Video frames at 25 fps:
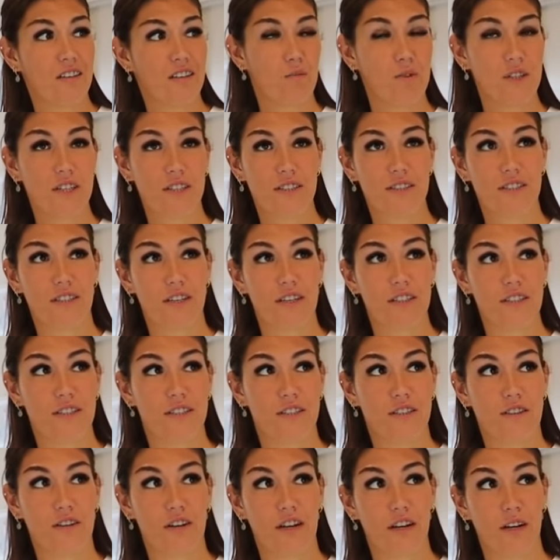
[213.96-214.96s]
reels on
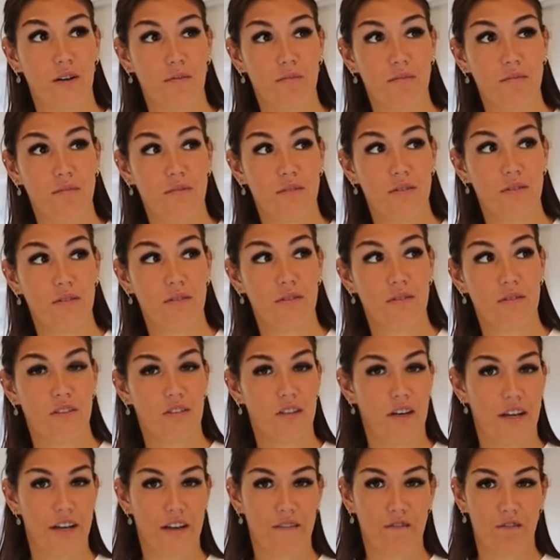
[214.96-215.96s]
Instagram,
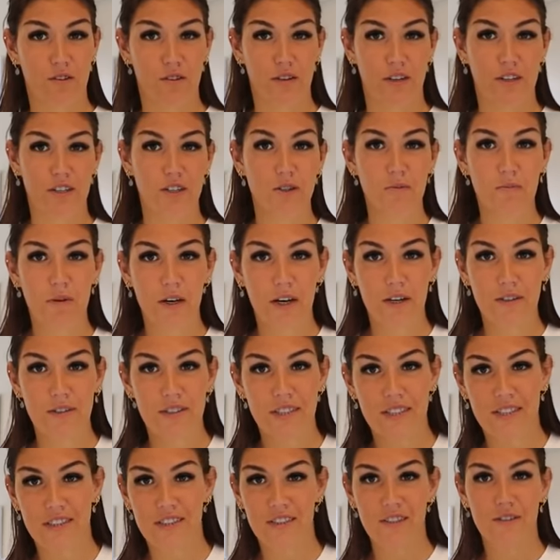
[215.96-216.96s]
not everywhere. New
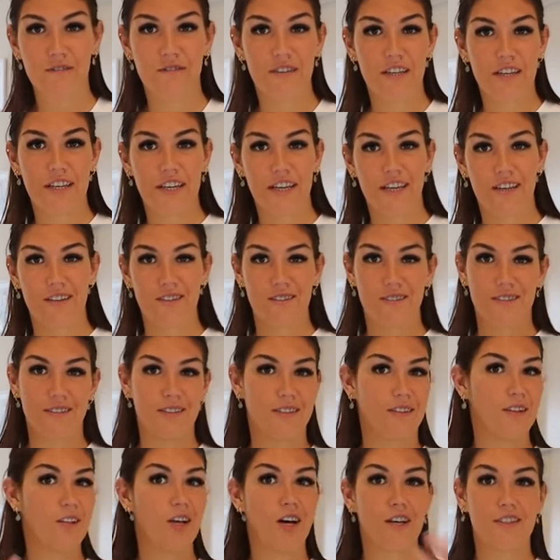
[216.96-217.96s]
posts, new
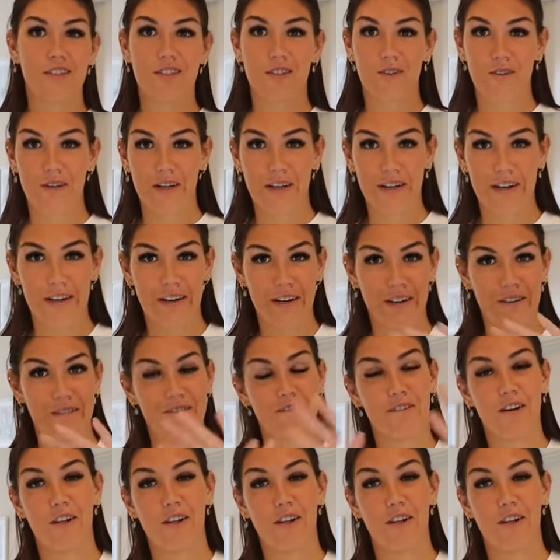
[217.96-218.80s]
videos, lots going on.